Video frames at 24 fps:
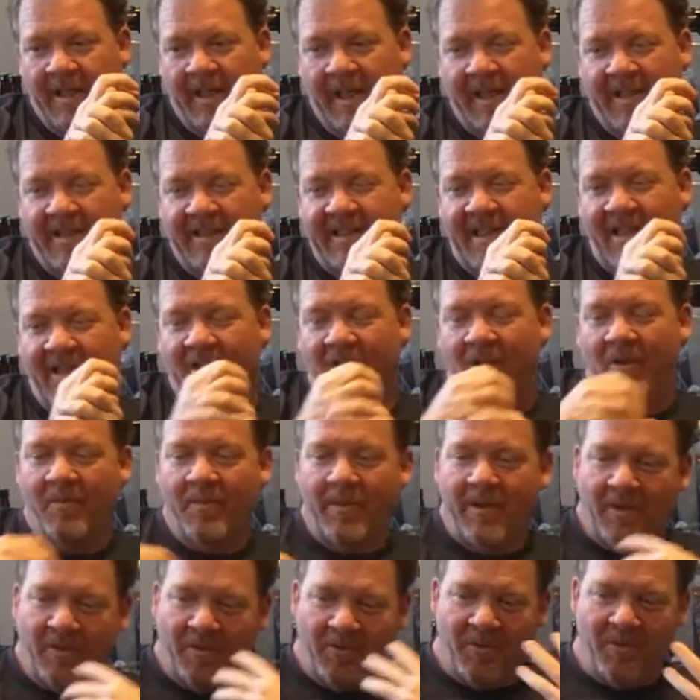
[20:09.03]
and selling
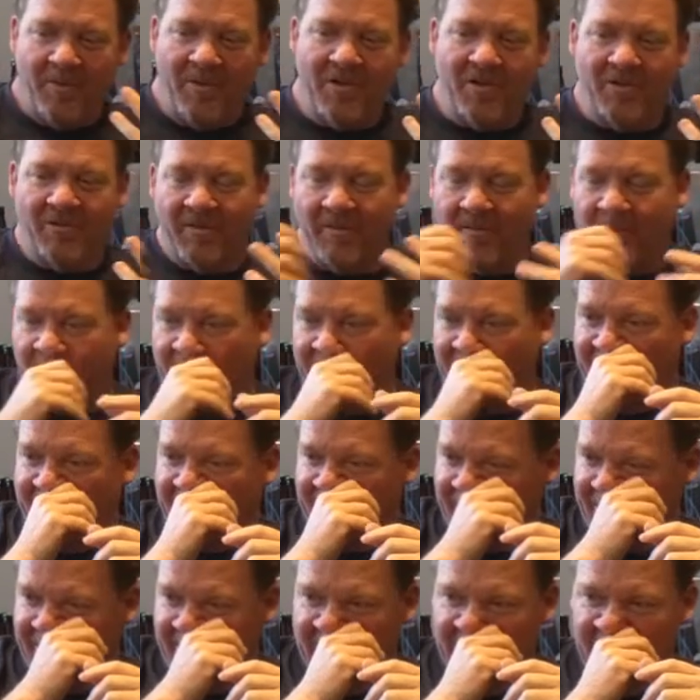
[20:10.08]
your beer through
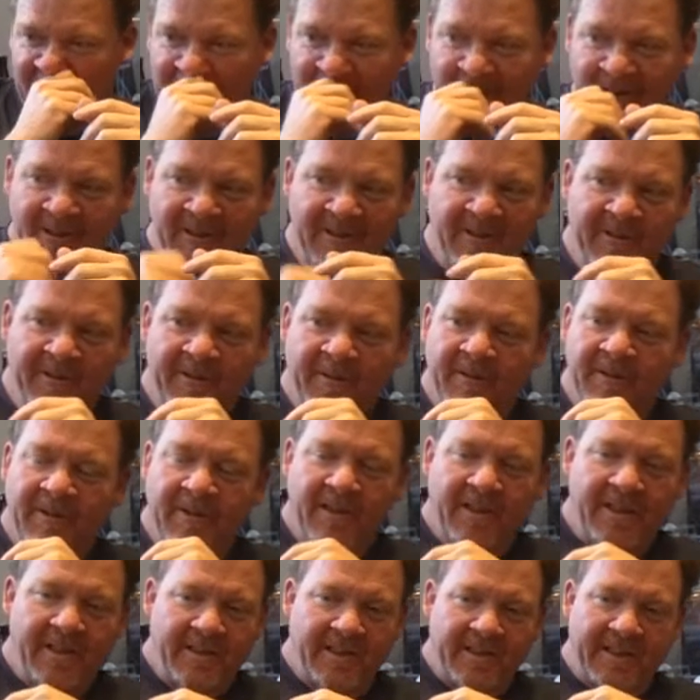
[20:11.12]
distributors
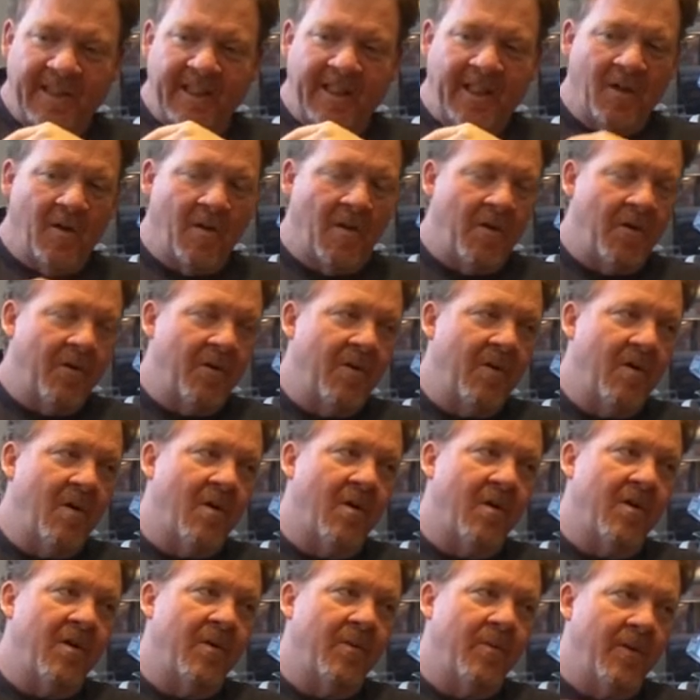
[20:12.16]
is getting harder and
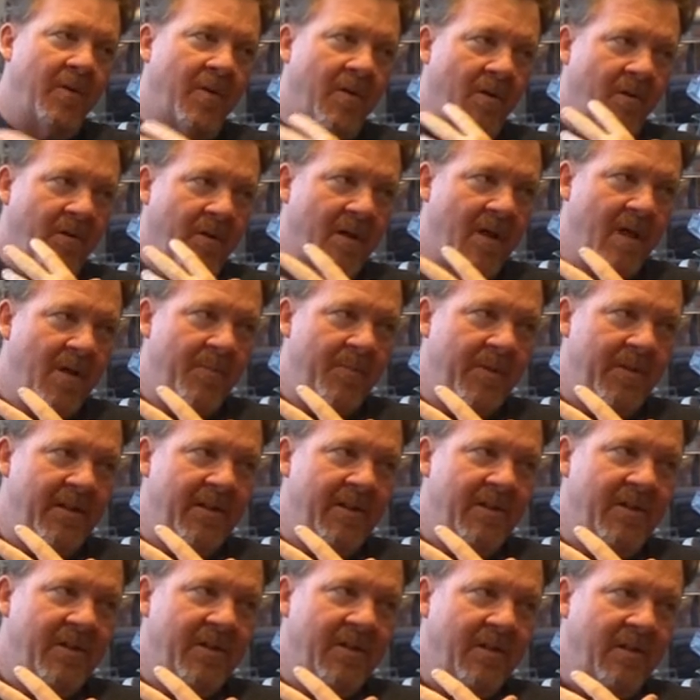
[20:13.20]
harder with all the
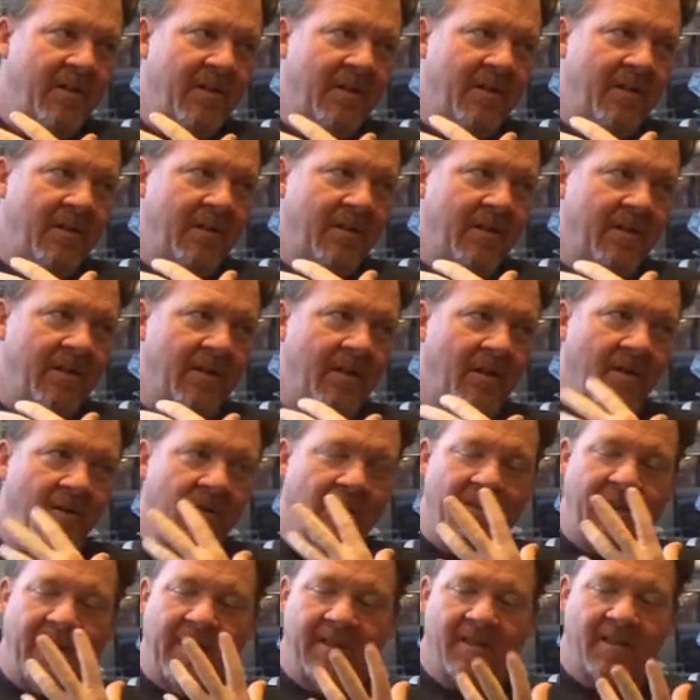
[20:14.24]
competition and
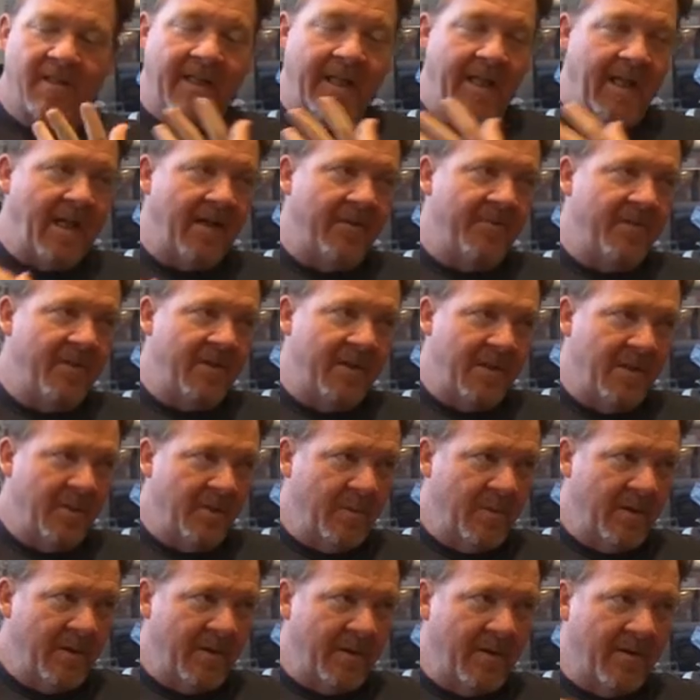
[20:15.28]
all the things that they have to
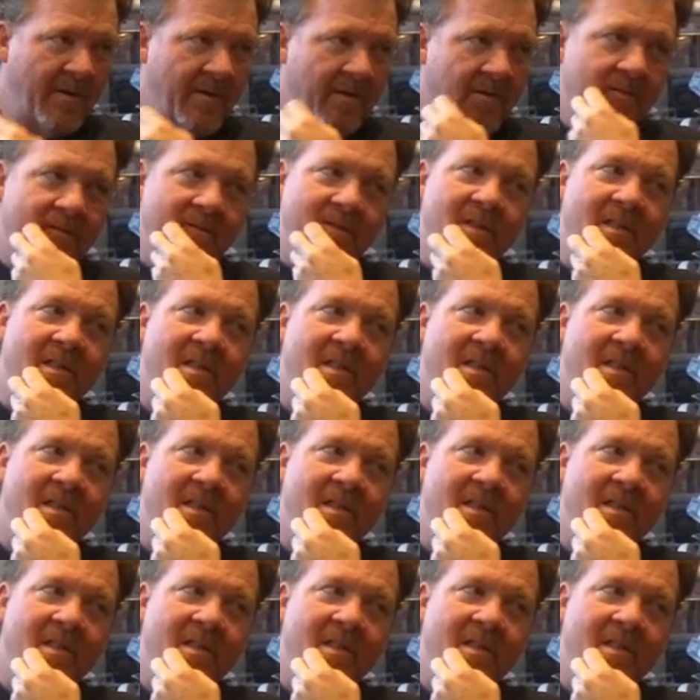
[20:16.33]
deal with.